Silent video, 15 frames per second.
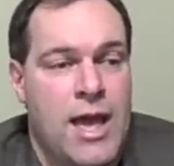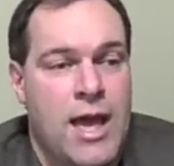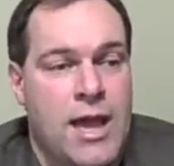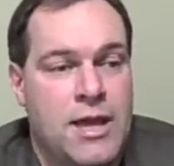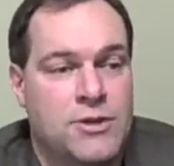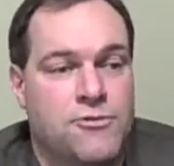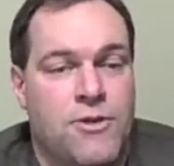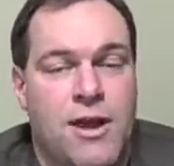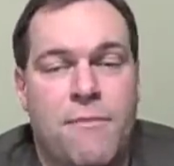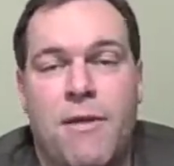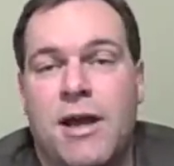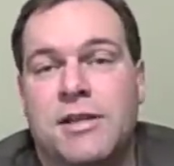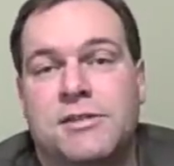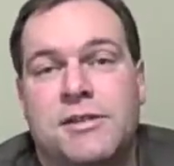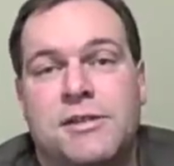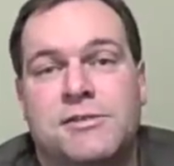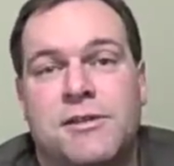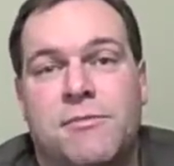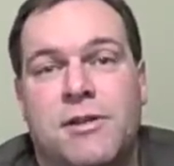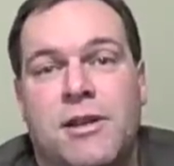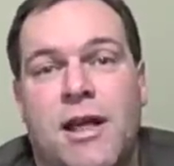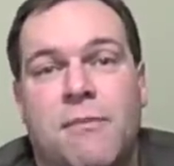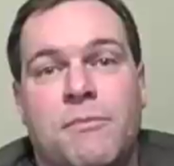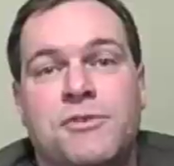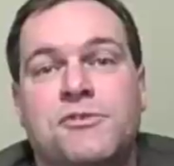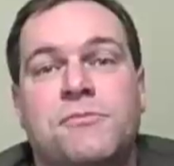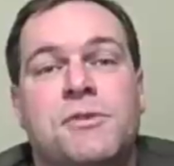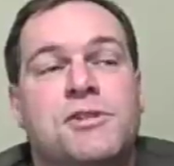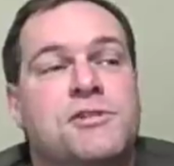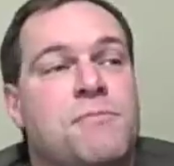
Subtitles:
And Trey might say something like, Mr. and Ms.